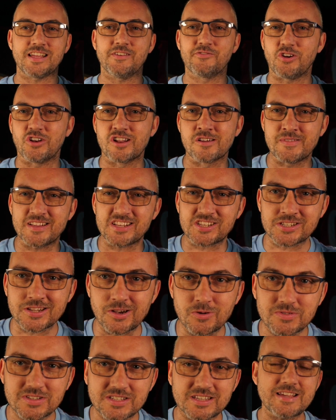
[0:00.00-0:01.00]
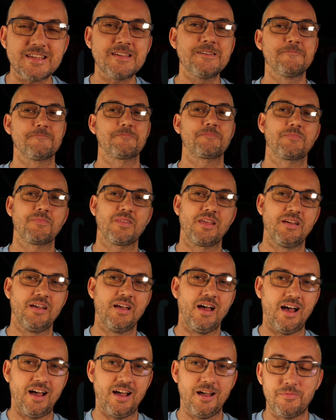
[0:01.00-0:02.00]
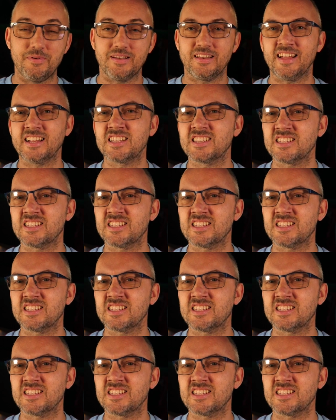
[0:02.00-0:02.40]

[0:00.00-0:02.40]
They've gone a bit saucy. One